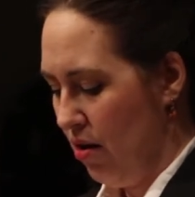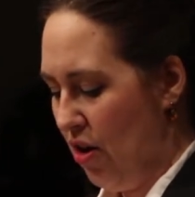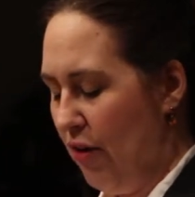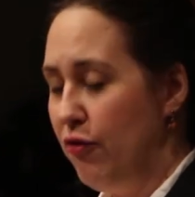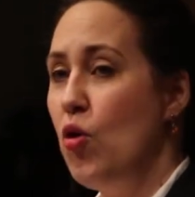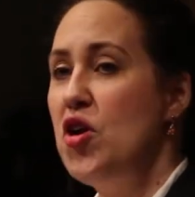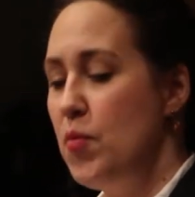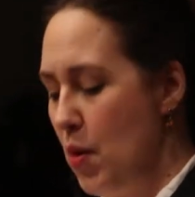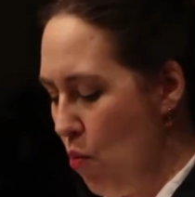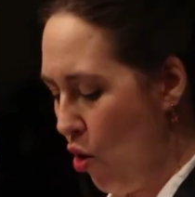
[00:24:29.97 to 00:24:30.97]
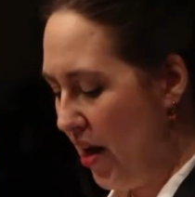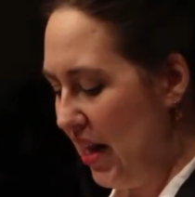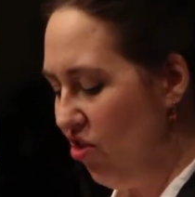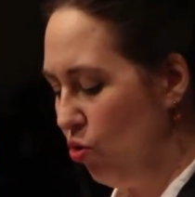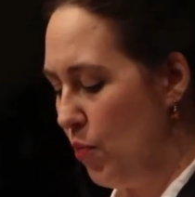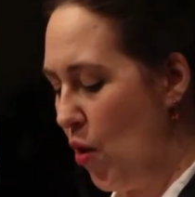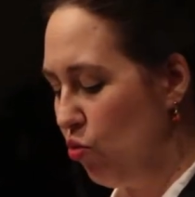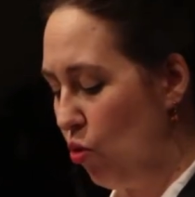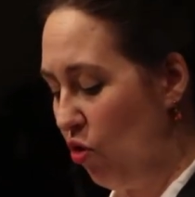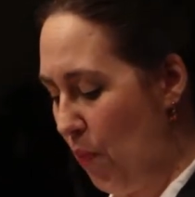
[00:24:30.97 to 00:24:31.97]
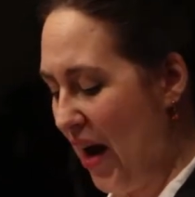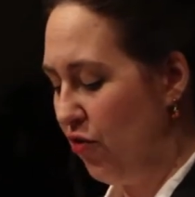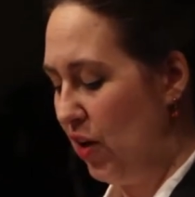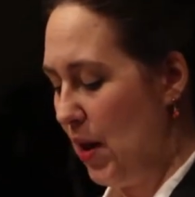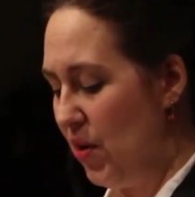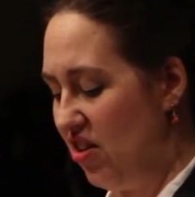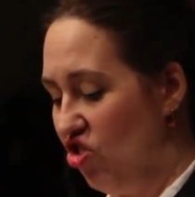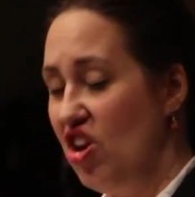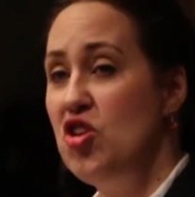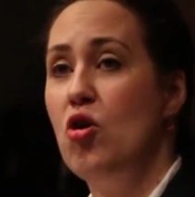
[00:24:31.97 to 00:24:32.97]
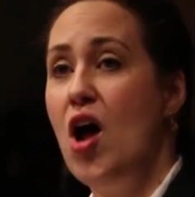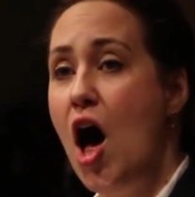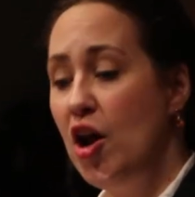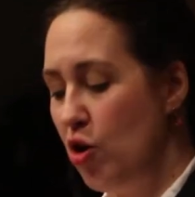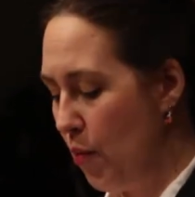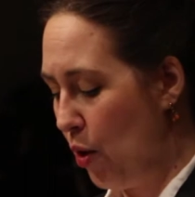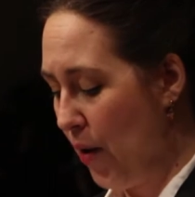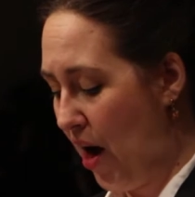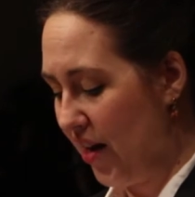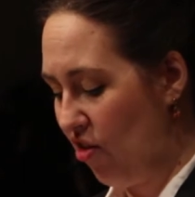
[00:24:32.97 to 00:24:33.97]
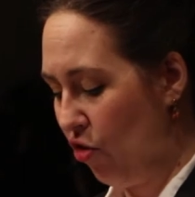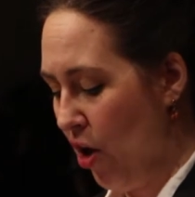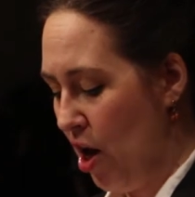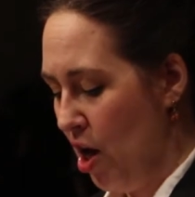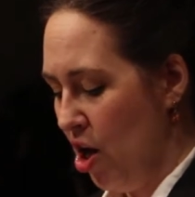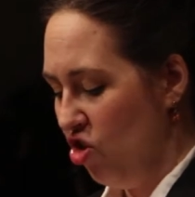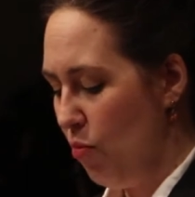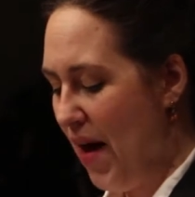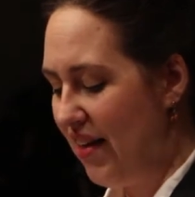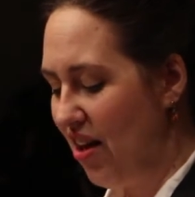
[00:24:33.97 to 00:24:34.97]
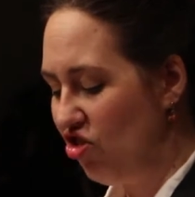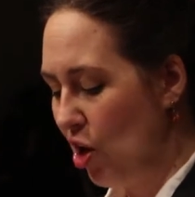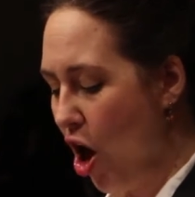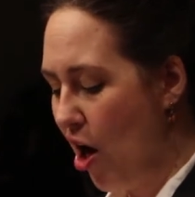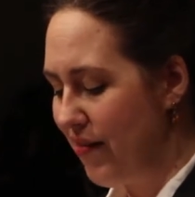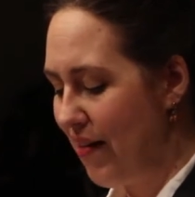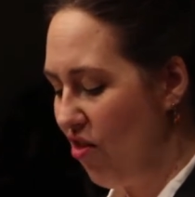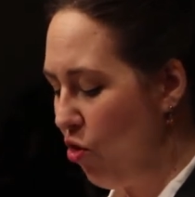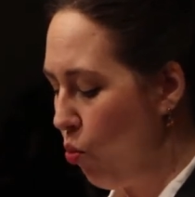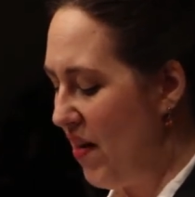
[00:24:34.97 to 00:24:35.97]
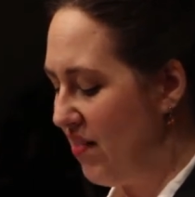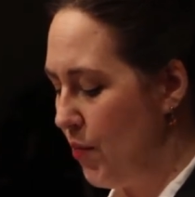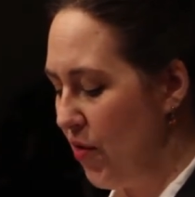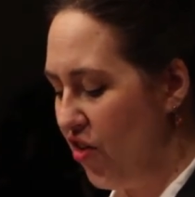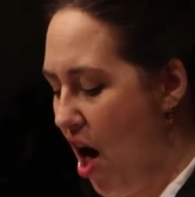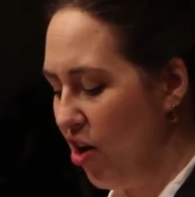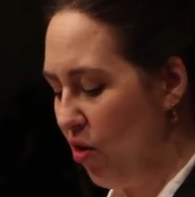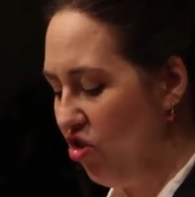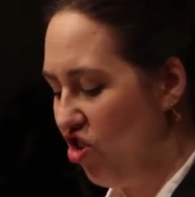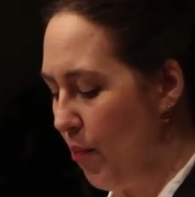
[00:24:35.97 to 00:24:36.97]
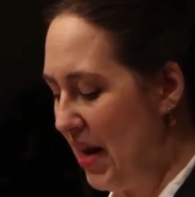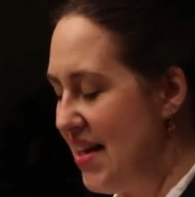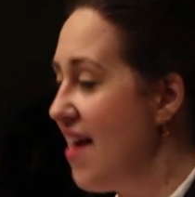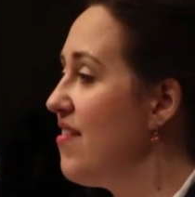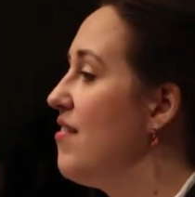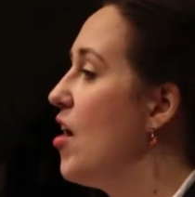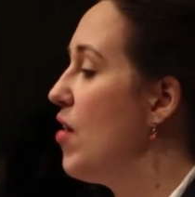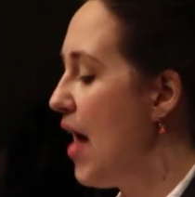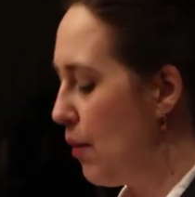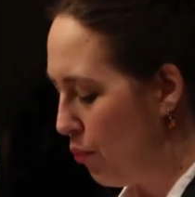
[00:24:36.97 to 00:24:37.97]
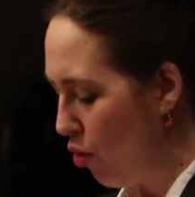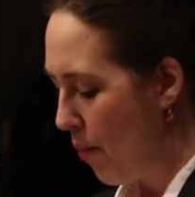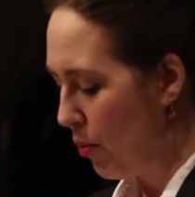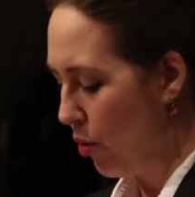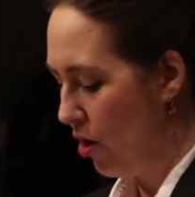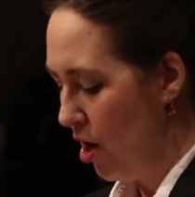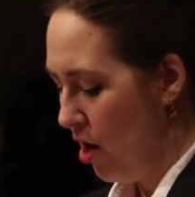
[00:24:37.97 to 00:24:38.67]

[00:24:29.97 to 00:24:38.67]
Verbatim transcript: Therefore, your memorialists would most respectfully petition your honorable bodies to make such laws as in the wisdom of Congress shall be necessary and proper